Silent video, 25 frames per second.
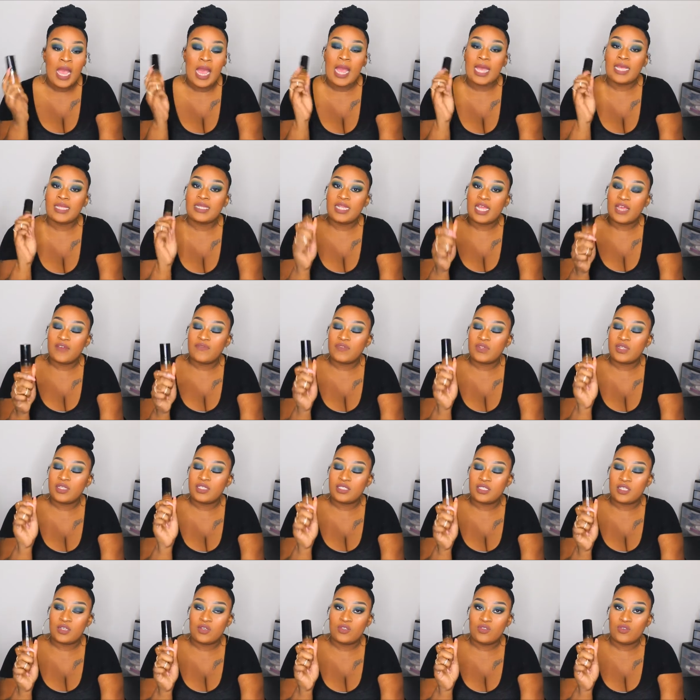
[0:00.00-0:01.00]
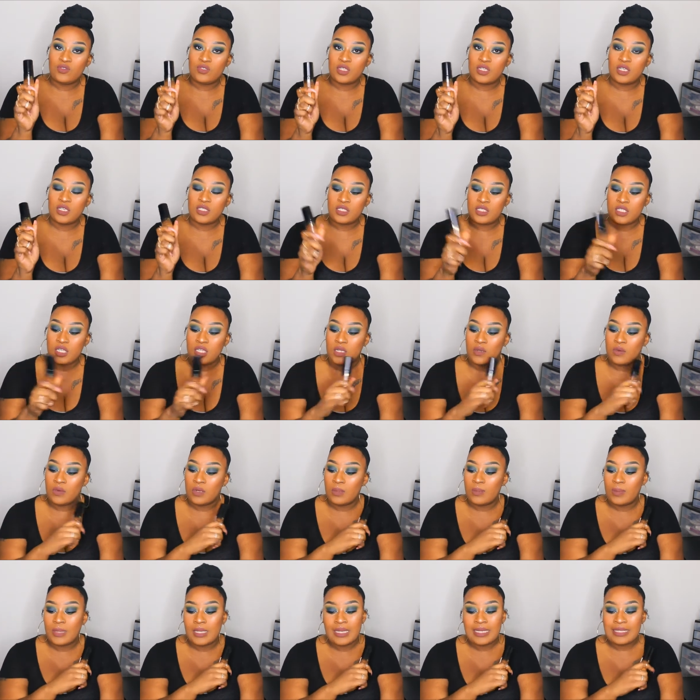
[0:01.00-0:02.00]
I definitely still use a concealer
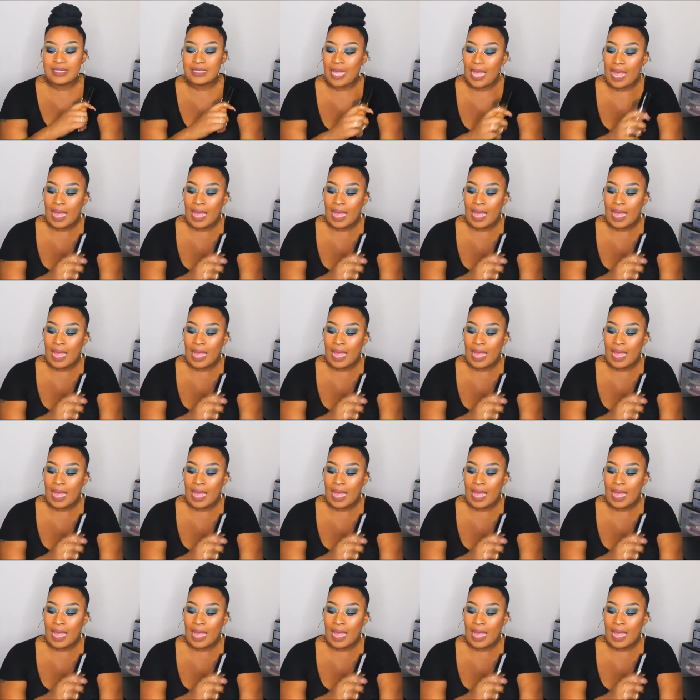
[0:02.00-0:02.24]
with it because